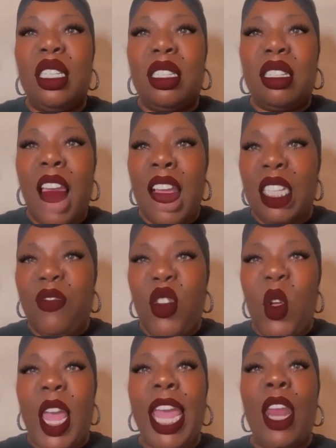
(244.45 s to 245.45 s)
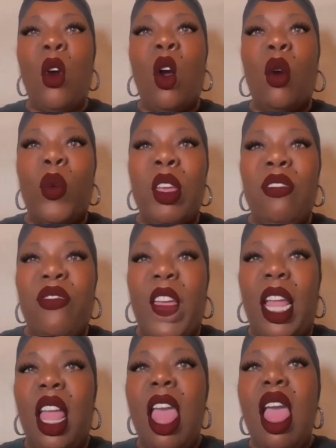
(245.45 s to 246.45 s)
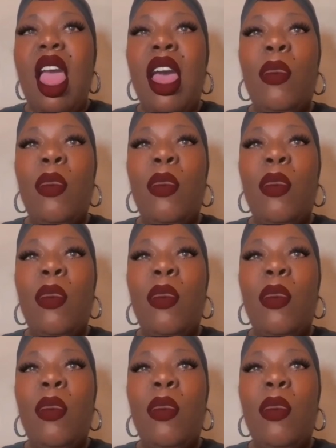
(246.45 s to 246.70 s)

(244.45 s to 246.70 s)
distasteful, and horrific.